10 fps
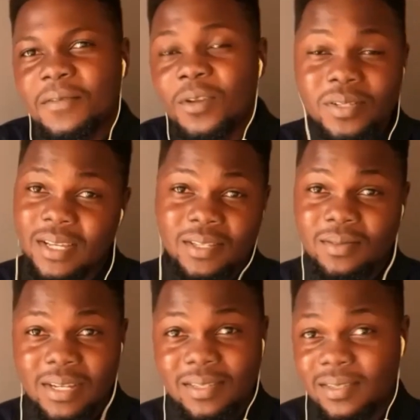lost
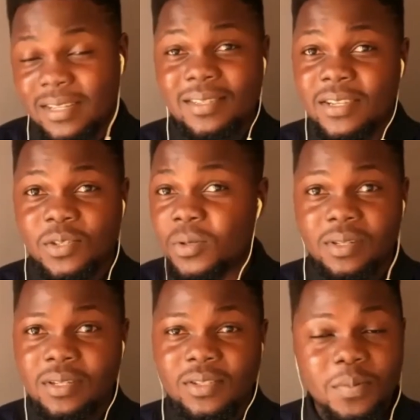their sense
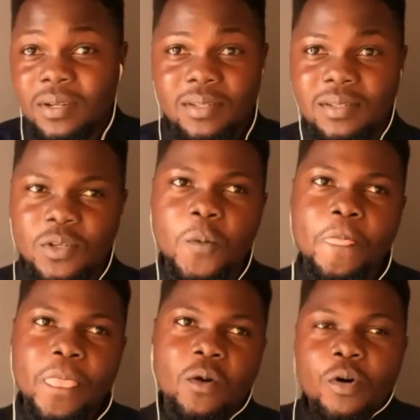totally, to be honest. So
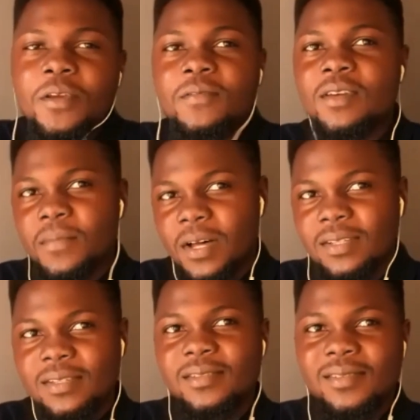what do you think about
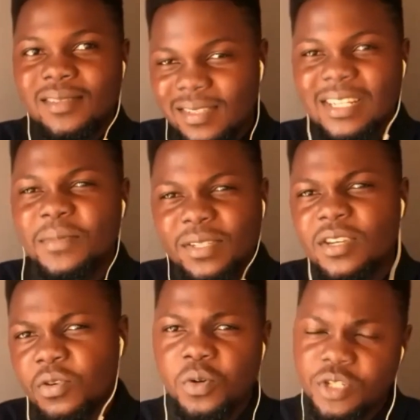this celebrity
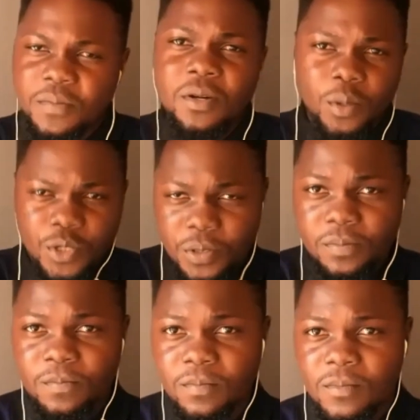hero worship culture
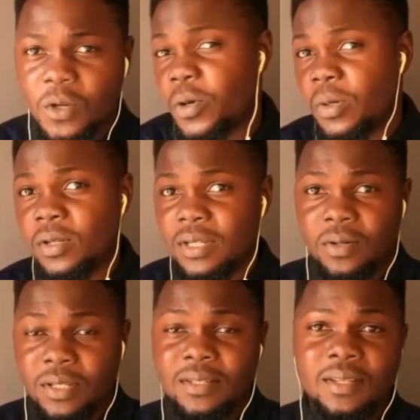going on
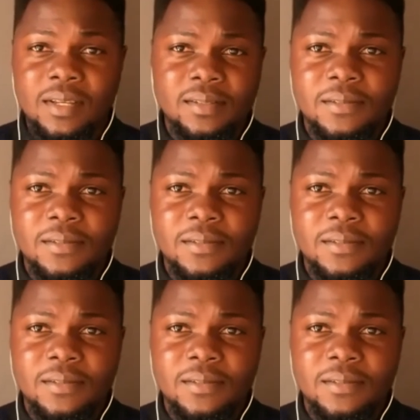the internet?